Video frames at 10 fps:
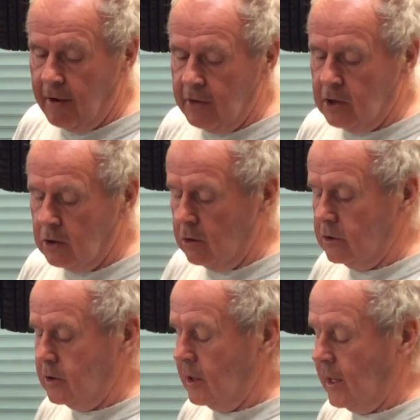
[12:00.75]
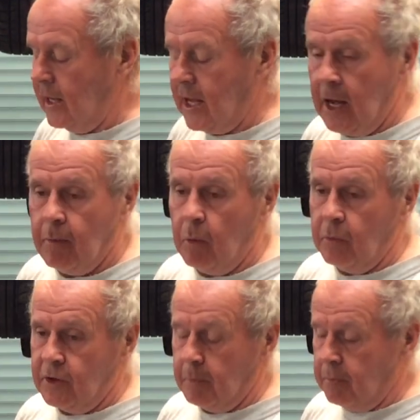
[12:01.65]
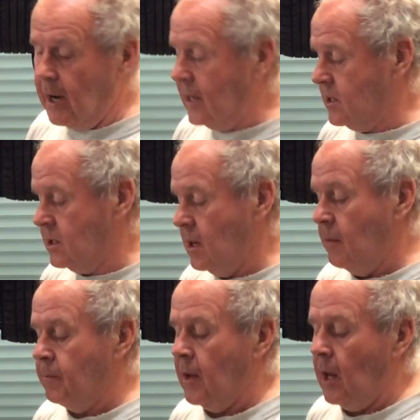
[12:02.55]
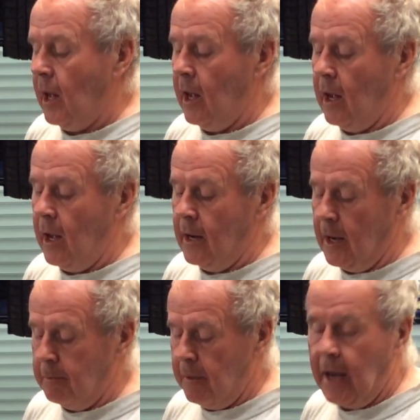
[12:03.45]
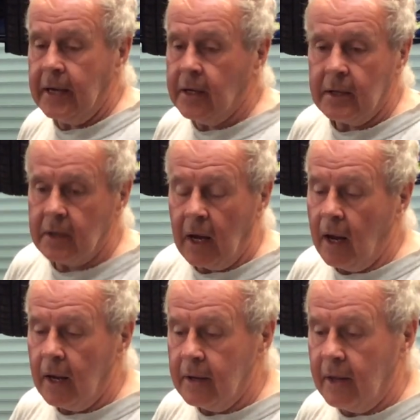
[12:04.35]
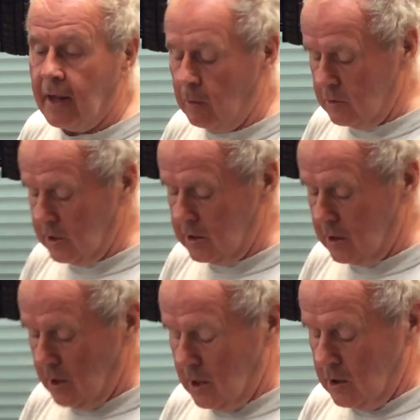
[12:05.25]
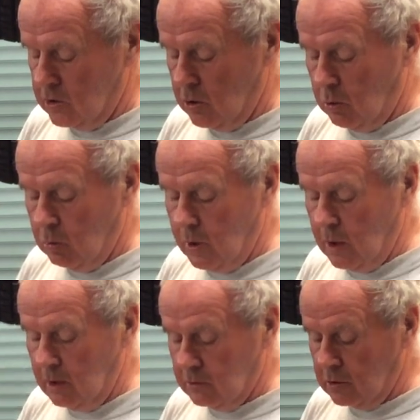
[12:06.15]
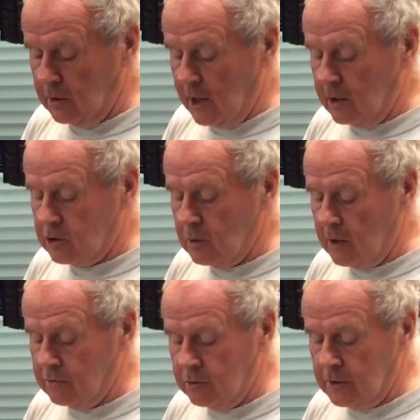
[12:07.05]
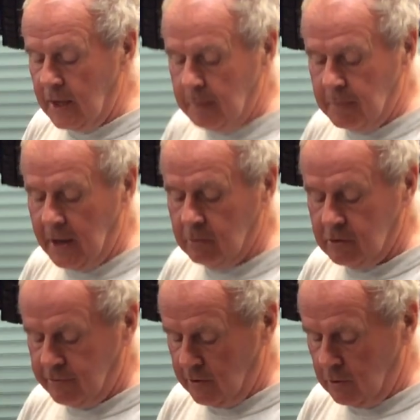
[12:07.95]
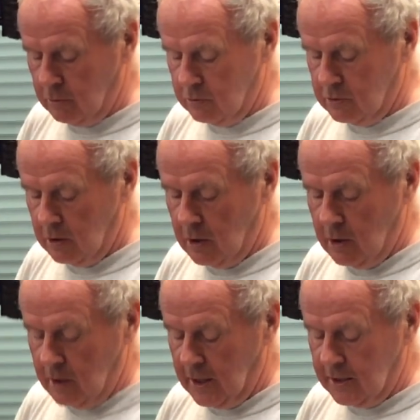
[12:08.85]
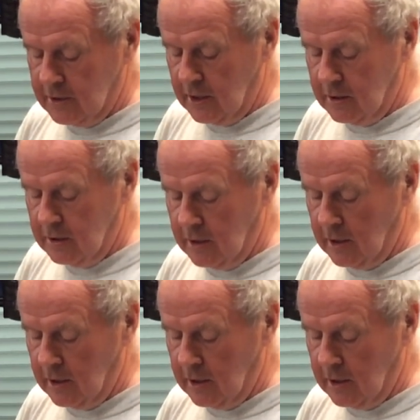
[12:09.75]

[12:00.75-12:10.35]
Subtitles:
very good. They came up with the price, and I paid it, and that was it. So yeah, £1,208 for those. Like I said,